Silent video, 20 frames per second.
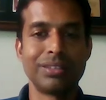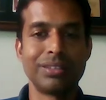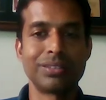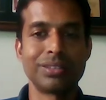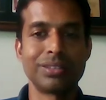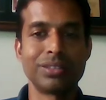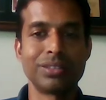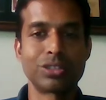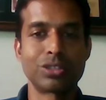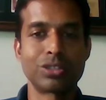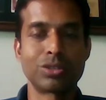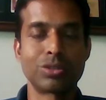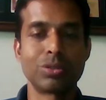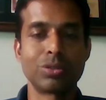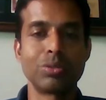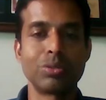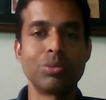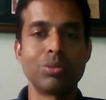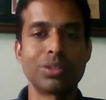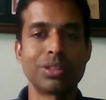this is
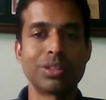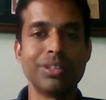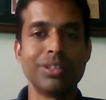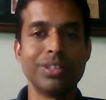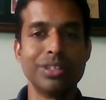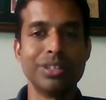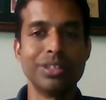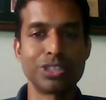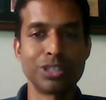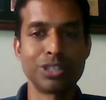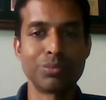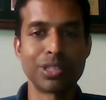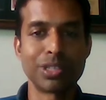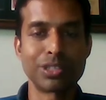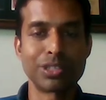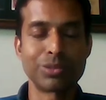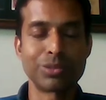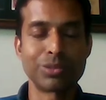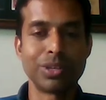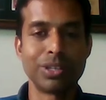true with leadership
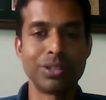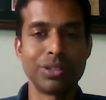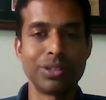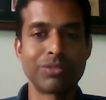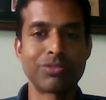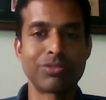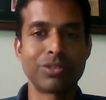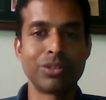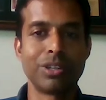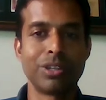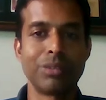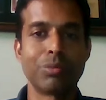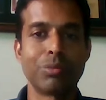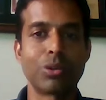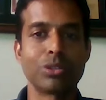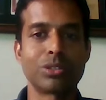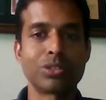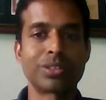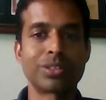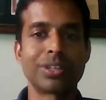as well. You have to
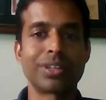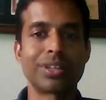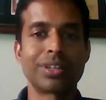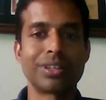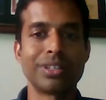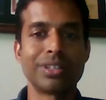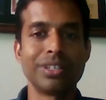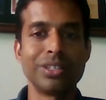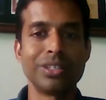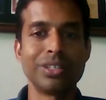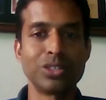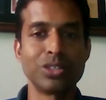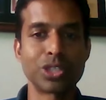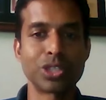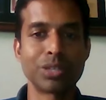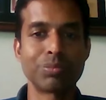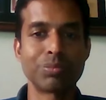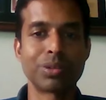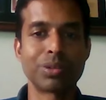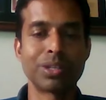demonstrate
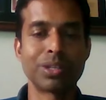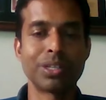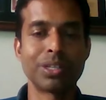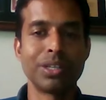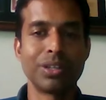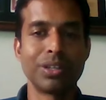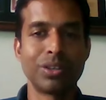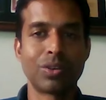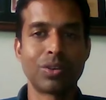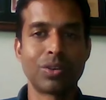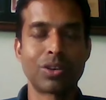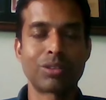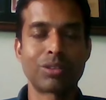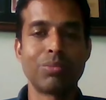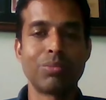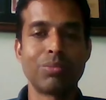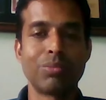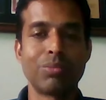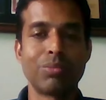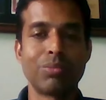leadership
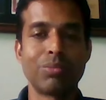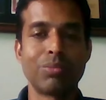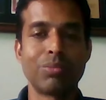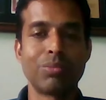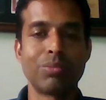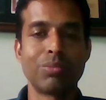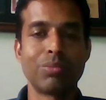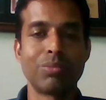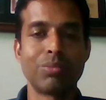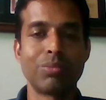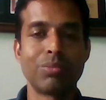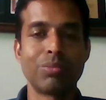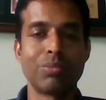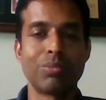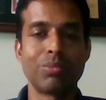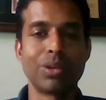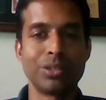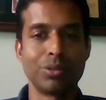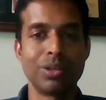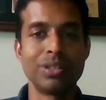not by your
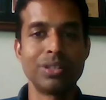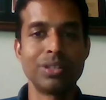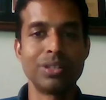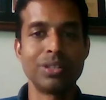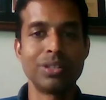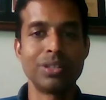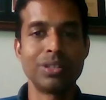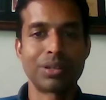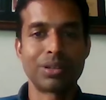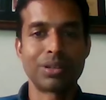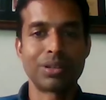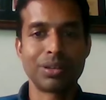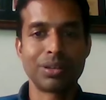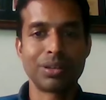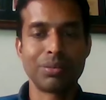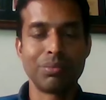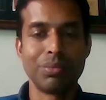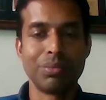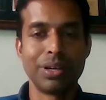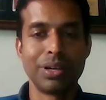words, but
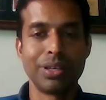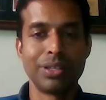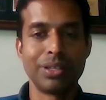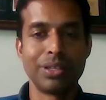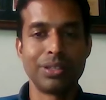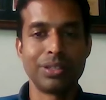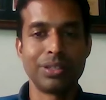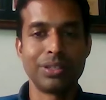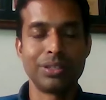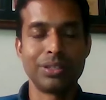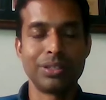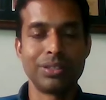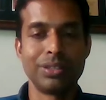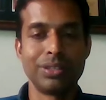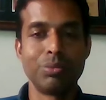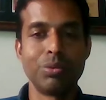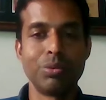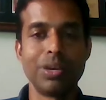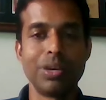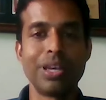by
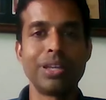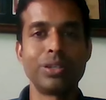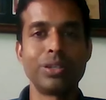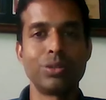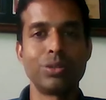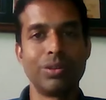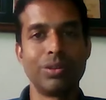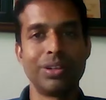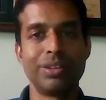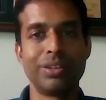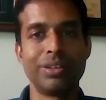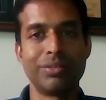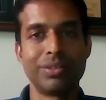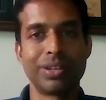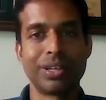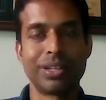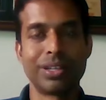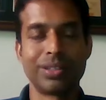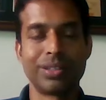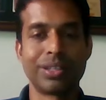the way you live,
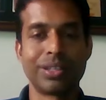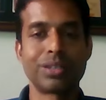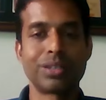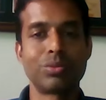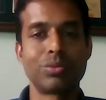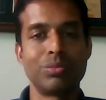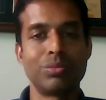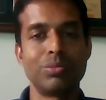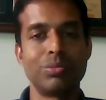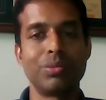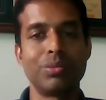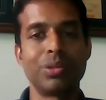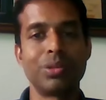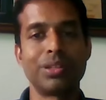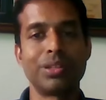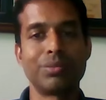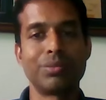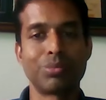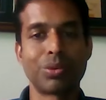and that would be very.